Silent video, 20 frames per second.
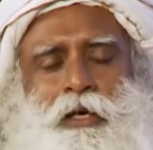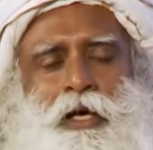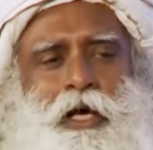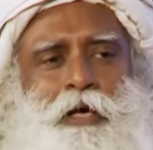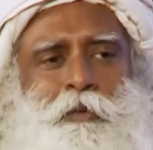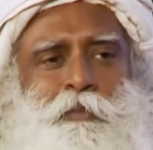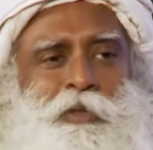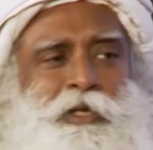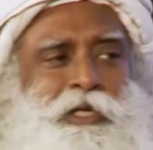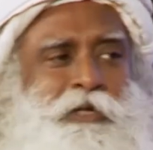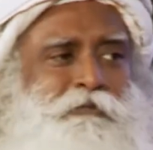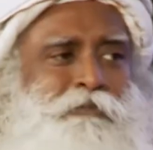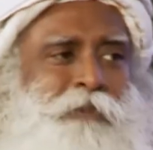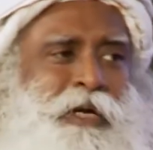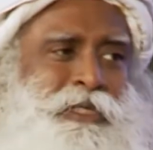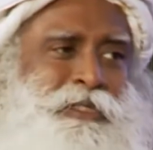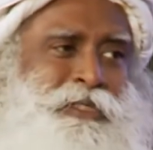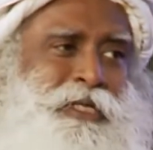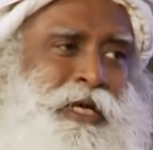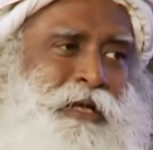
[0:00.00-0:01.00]
I believe
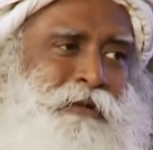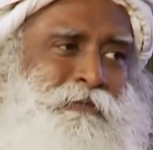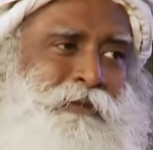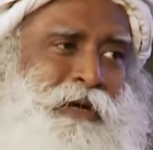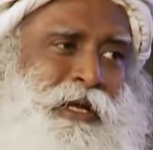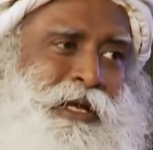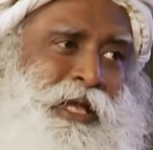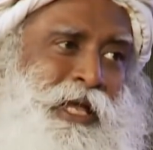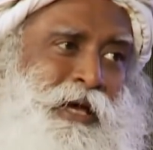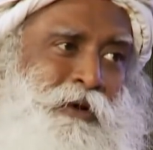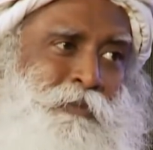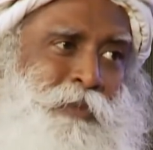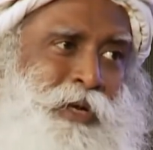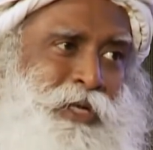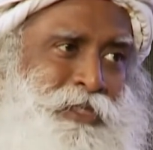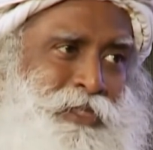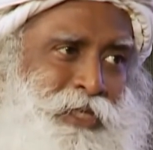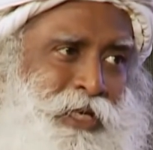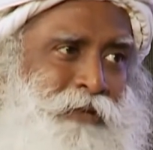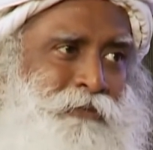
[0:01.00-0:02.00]
myself, I love
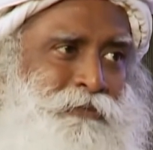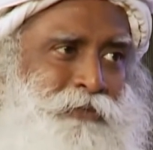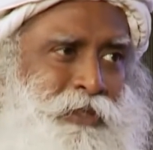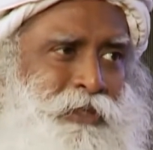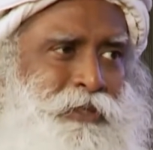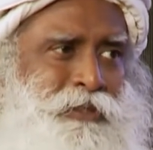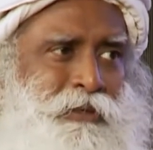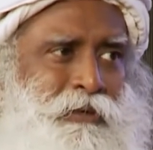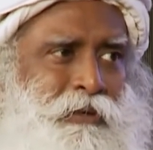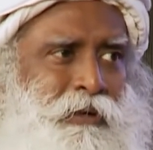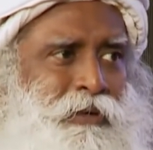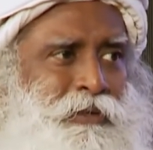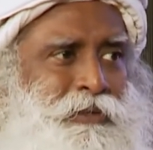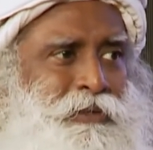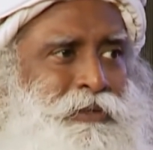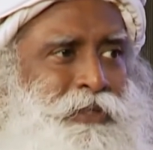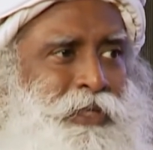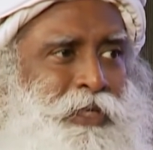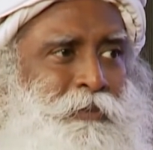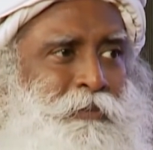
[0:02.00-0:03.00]
myself. These are all
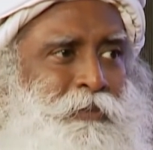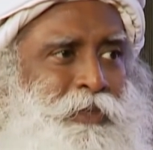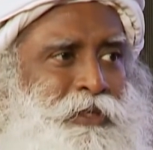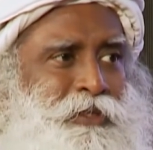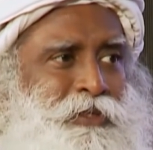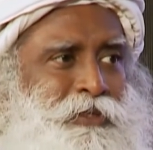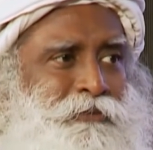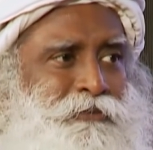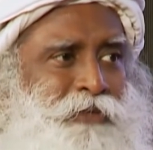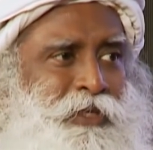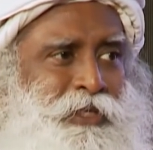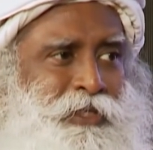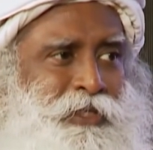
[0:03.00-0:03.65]
statements of the